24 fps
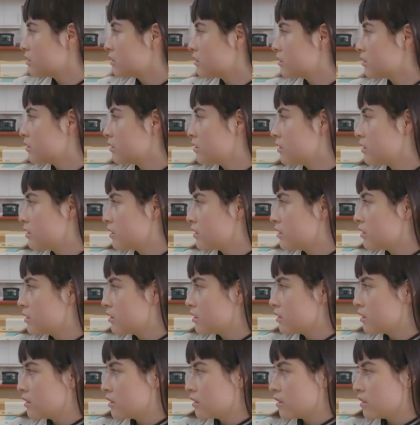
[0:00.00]

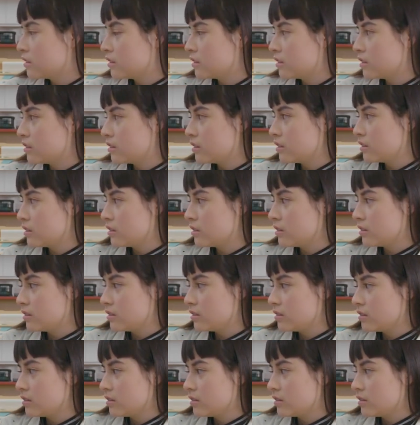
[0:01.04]

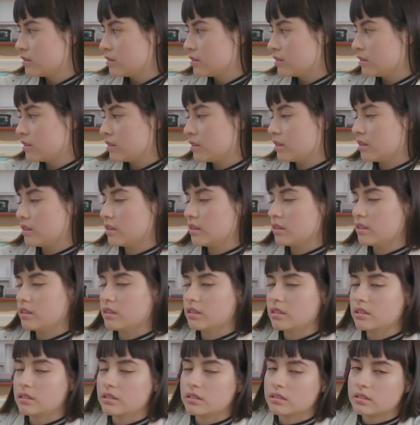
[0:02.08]

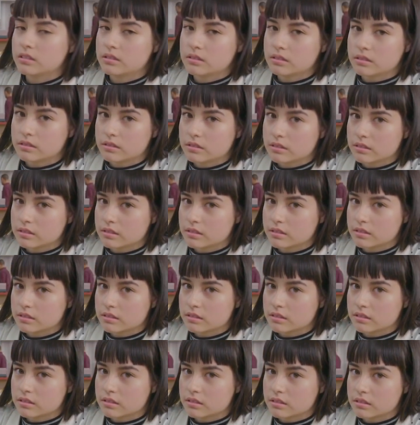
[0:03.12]

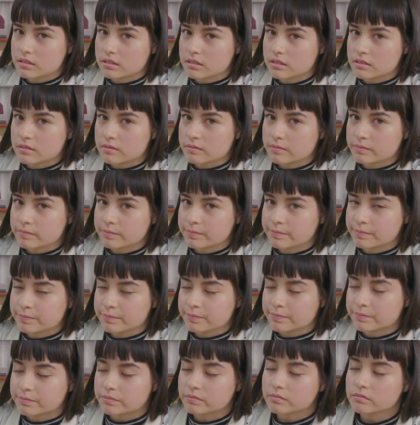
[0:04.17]

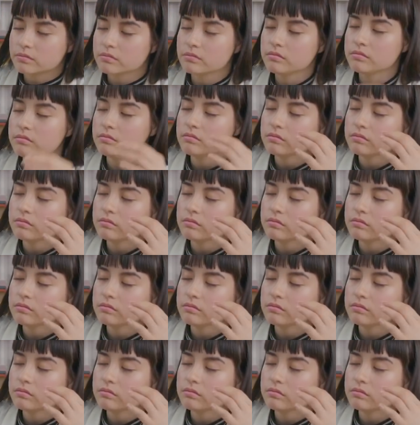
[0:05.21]
[no speech]